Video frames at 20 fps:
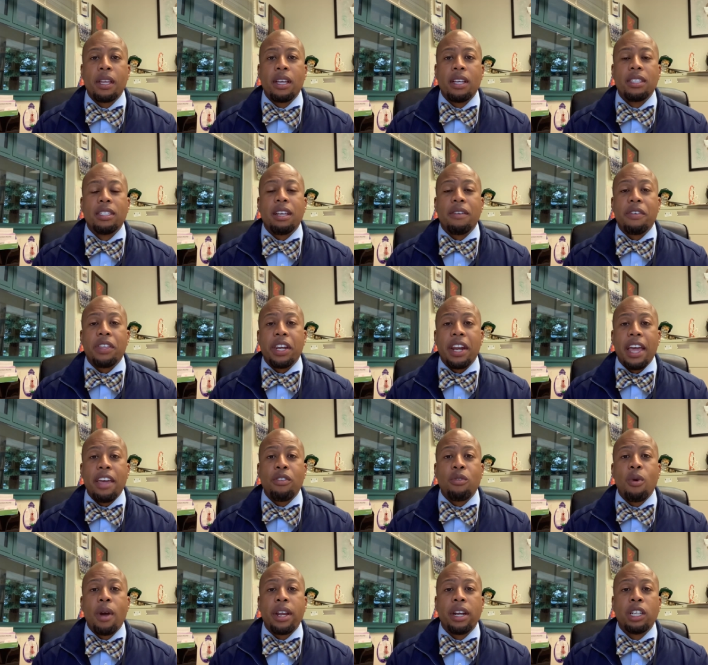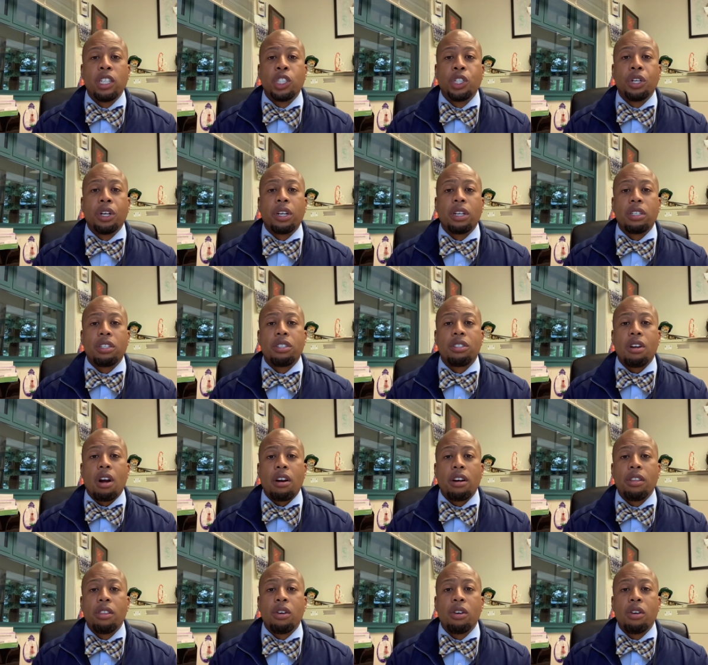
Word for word: Seventh and eighth graders, you're going to start in the